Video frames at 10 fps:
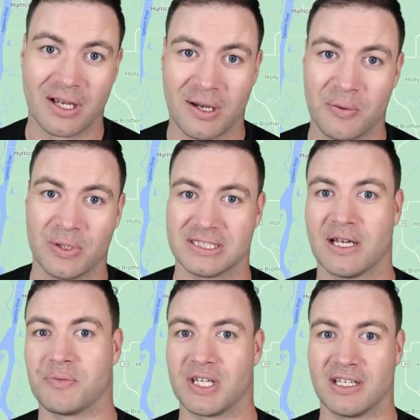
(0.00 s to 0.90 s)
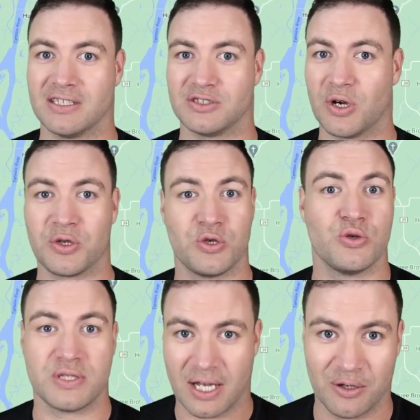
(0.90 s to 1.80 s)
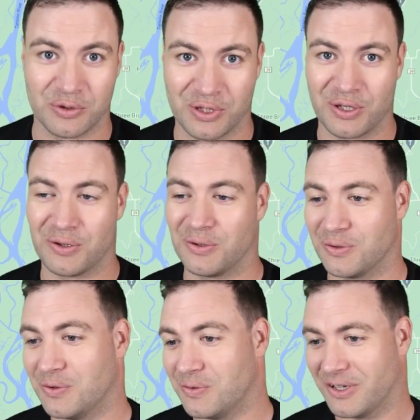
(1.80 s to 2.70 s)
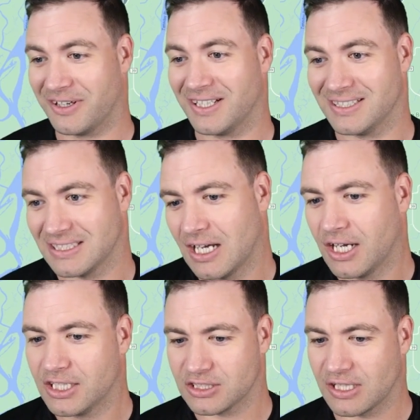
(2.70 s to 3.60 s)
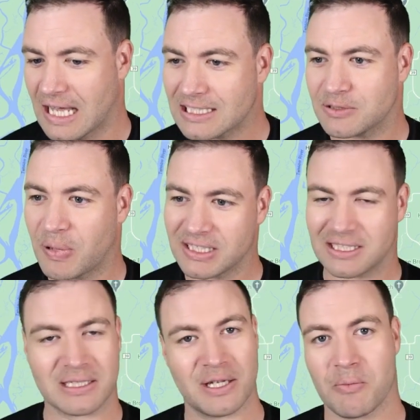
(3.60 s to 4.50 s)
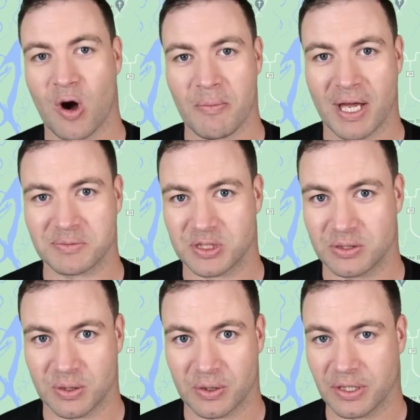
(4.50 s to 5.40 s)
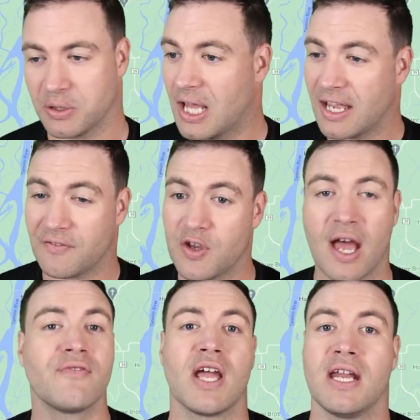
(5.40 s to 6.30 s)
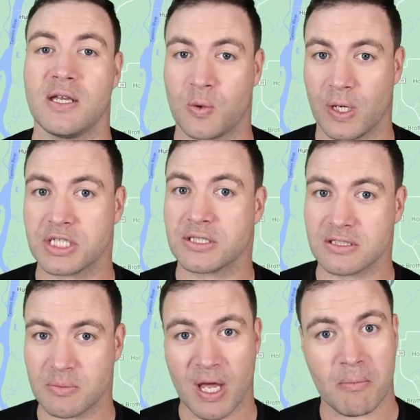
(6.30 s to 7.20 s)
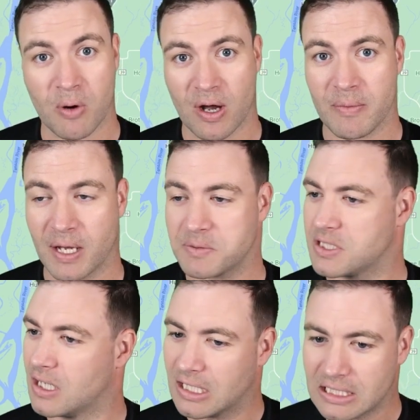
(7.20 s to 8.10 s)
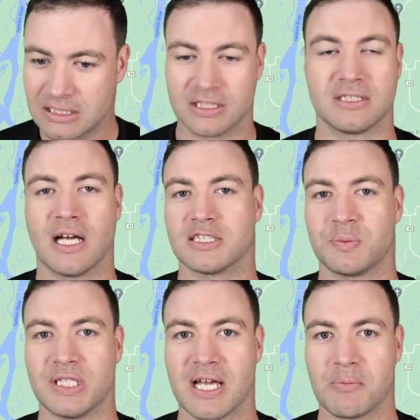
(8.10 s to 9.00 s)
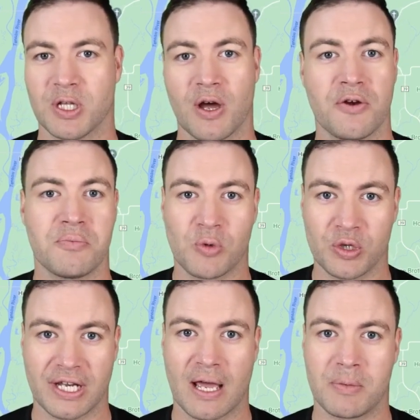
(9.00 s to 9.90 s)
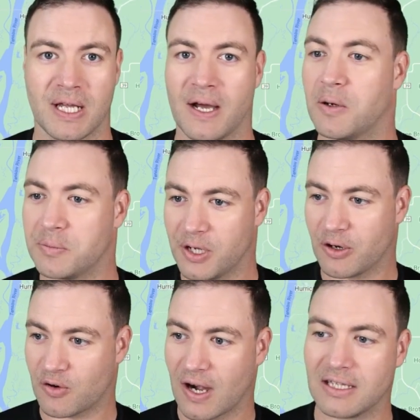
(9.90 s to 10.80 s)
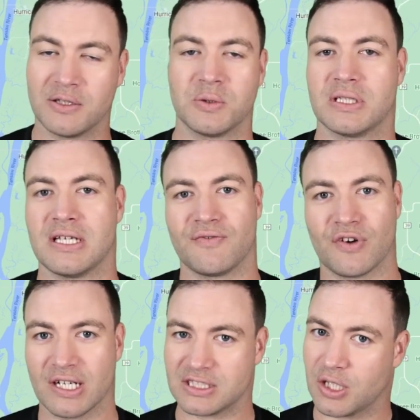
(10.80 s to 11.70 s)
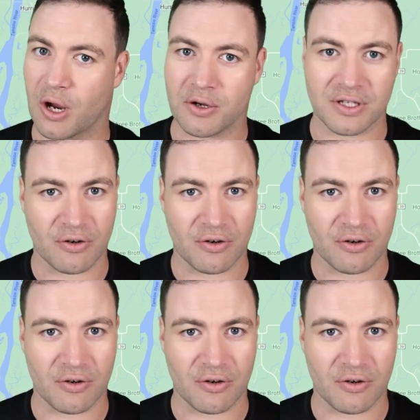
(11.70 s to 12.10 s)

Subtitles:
where something is, not you tell the Google where it is. So that's basically a mind maps tutorial. If you have any questions about mind maps, just ask me down below. More than happy to help. They're a great little thing for SEO. They're a